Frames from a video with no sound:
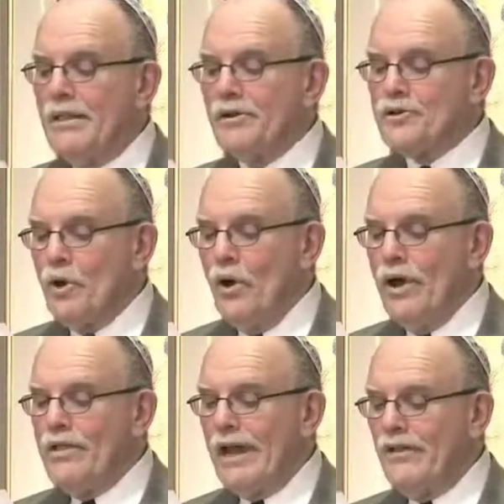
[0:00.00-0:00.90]
The
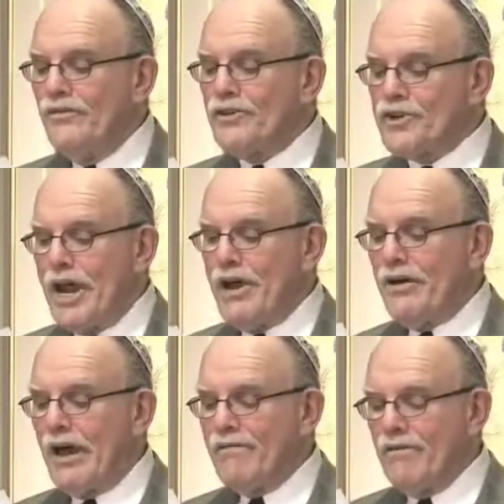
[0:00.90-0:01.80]
joy that isn't
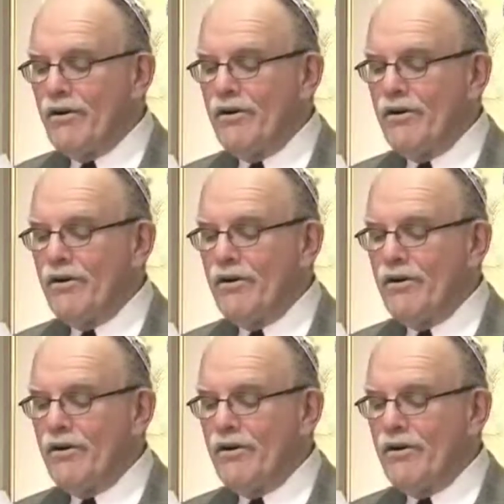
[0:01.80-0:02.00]
shared, I've